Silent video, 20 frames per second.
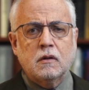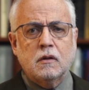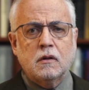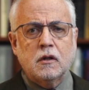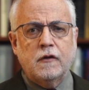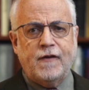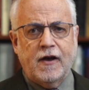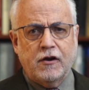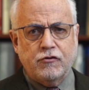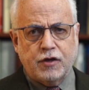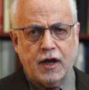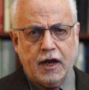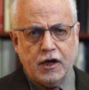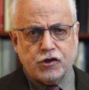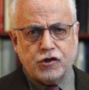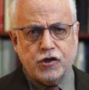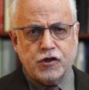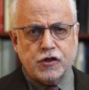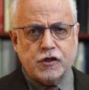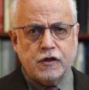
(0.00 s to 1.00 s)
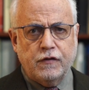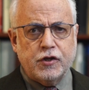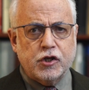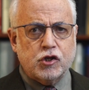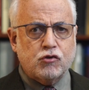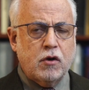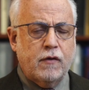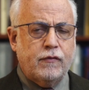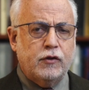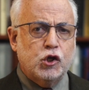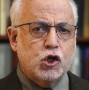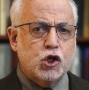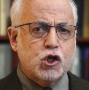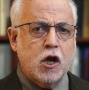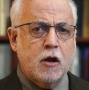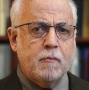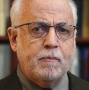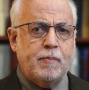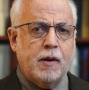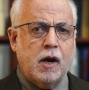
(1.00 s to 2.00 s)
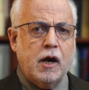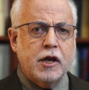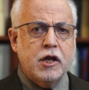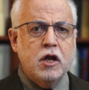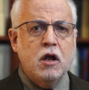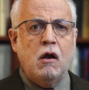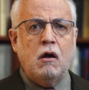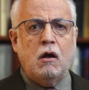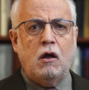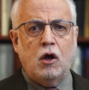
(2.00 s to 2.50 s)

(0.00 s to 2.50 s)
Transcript: The foundations of this revolutionary party